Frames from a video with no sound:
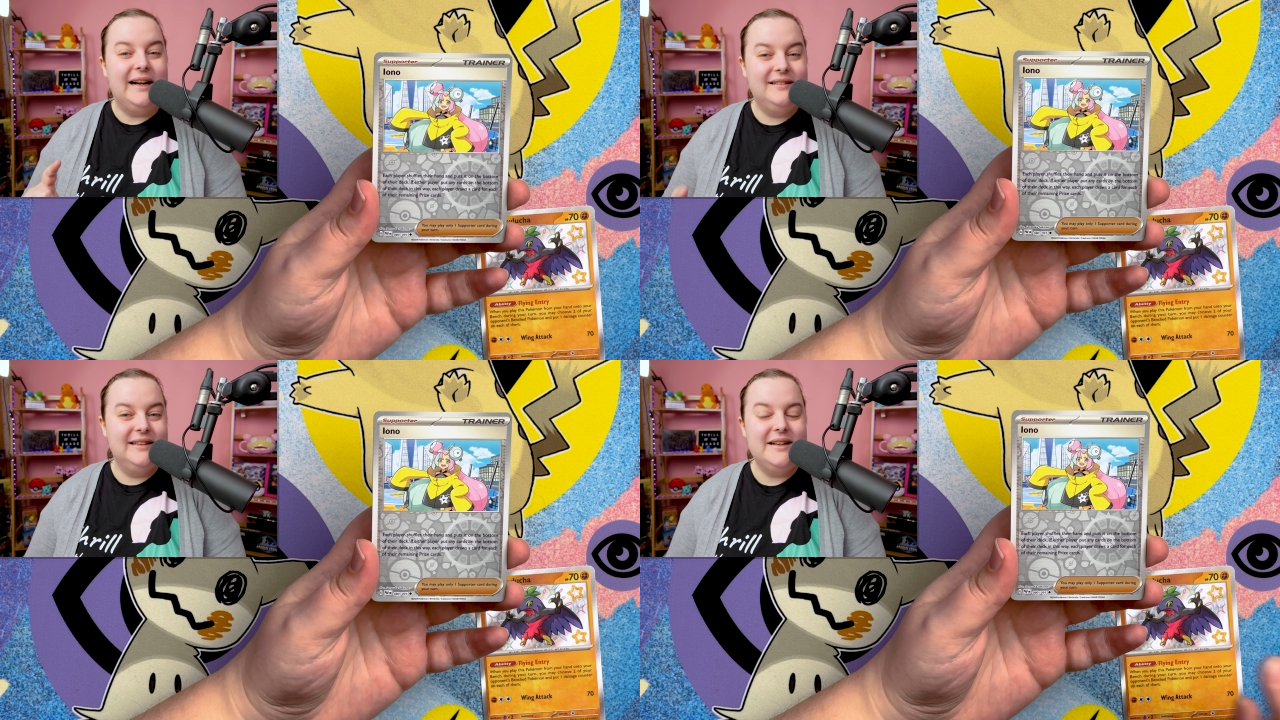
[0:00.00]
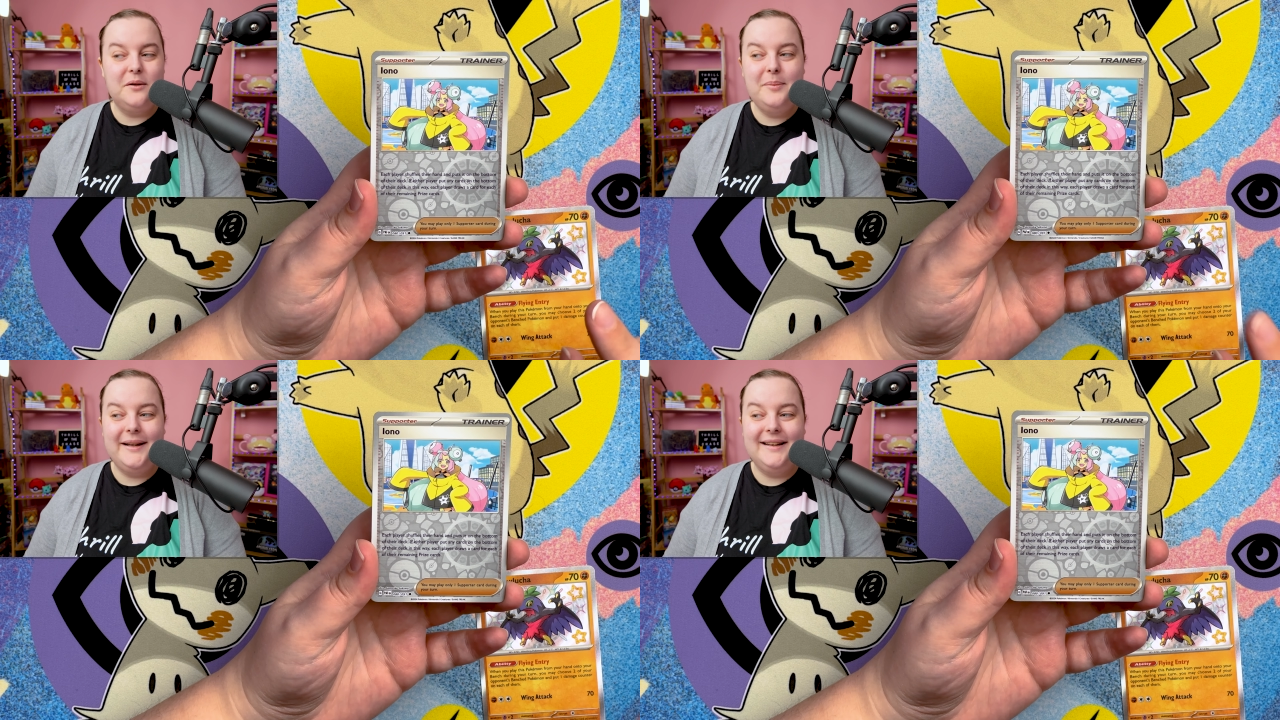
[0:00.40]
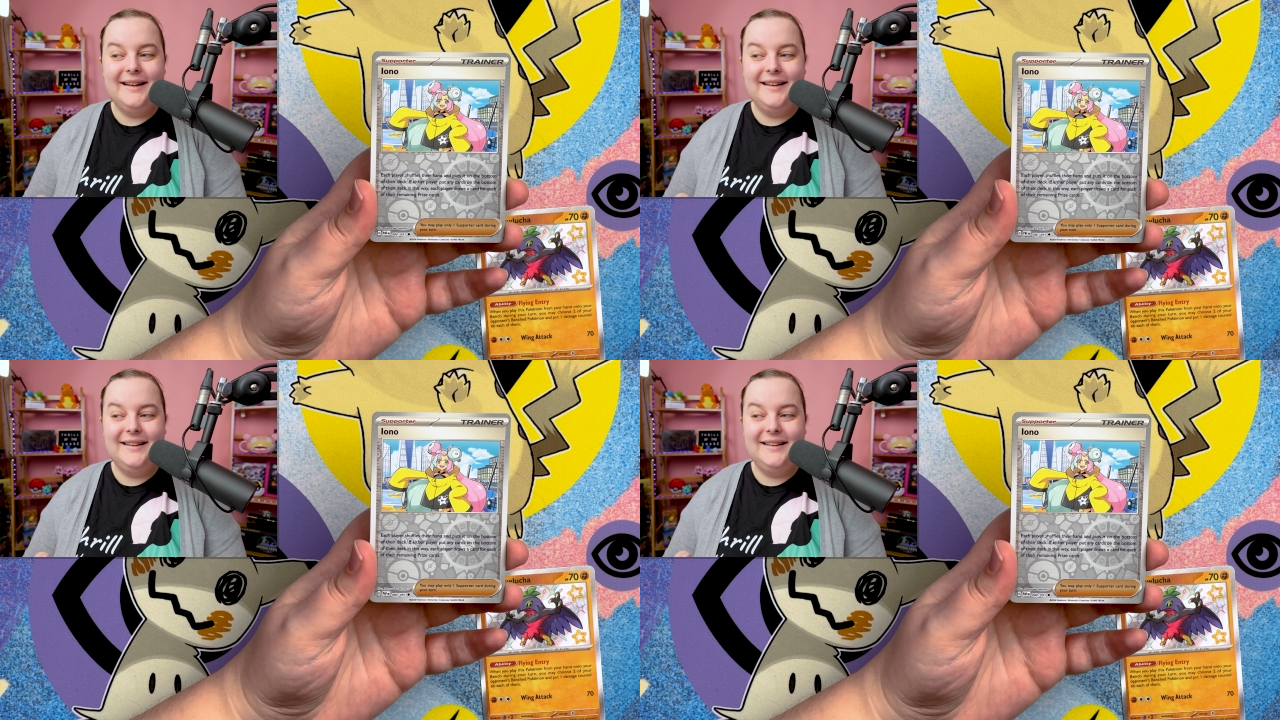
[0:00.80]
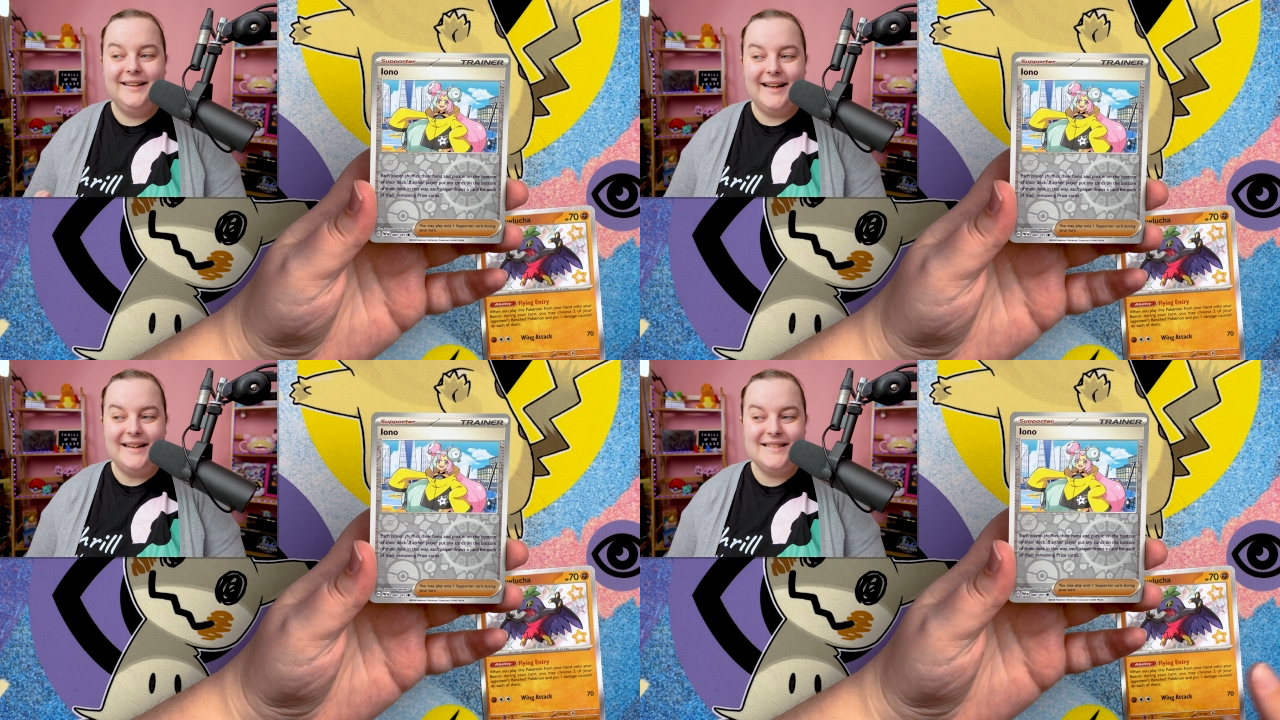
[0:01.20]
a little bit
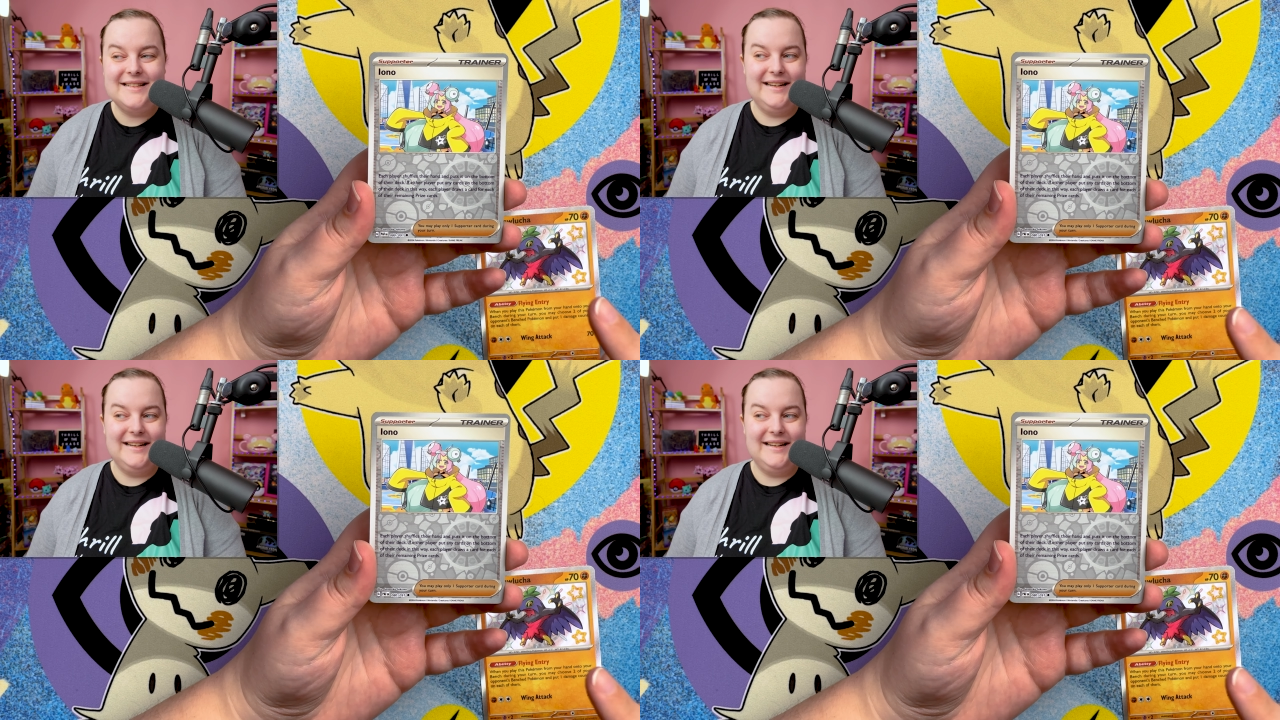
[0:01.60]
less